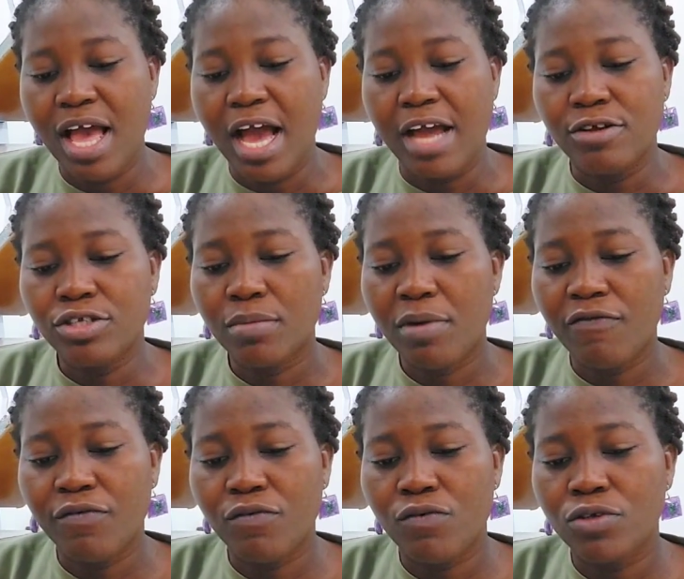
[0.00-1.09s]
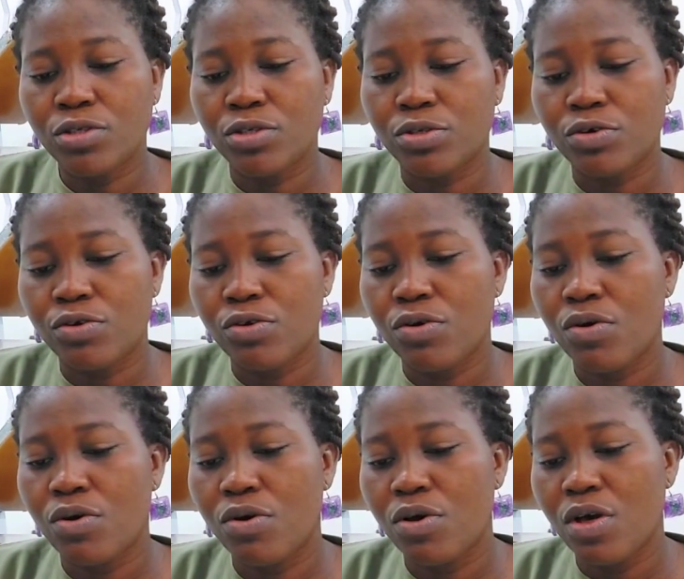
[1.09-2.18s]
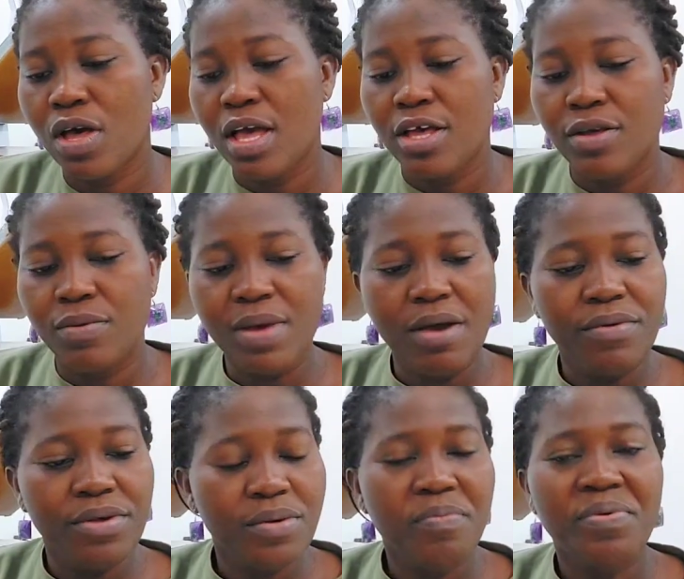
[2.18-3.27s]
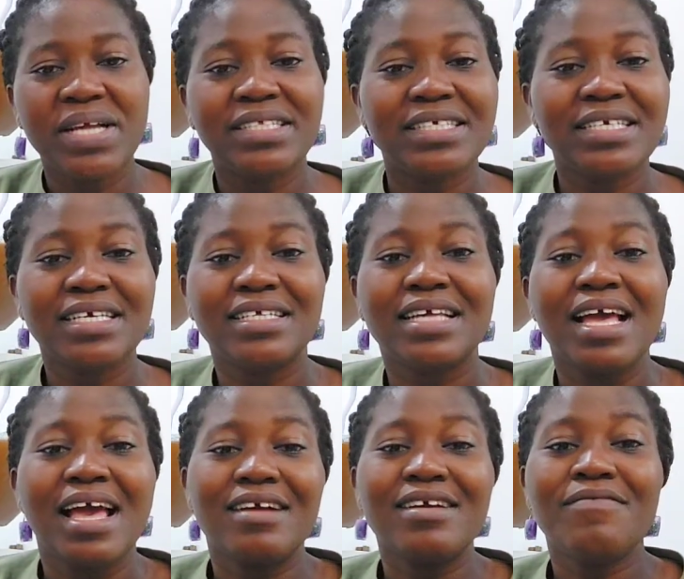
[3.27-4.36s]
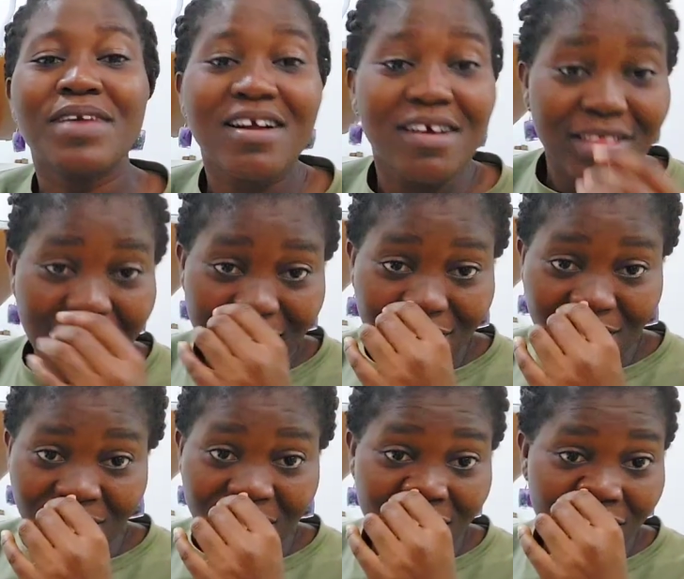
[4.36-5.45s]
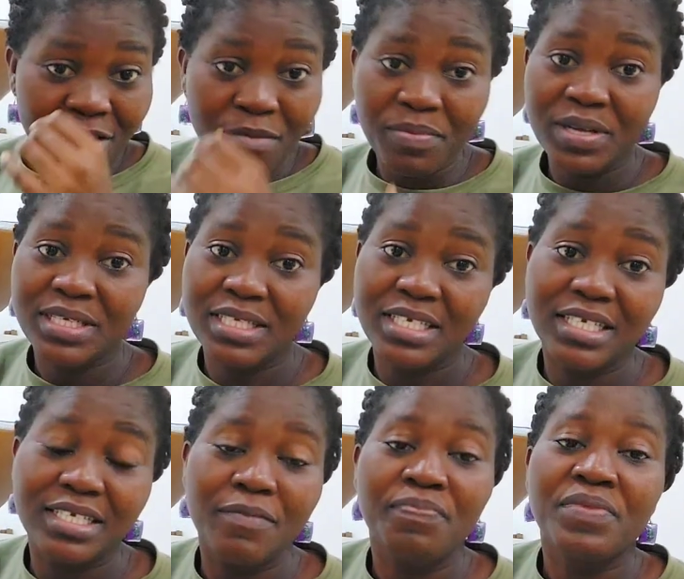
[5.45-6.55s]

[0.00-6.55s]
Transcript: I know some of you want to know, where will you print it? Give me contact of where you're gonna print it.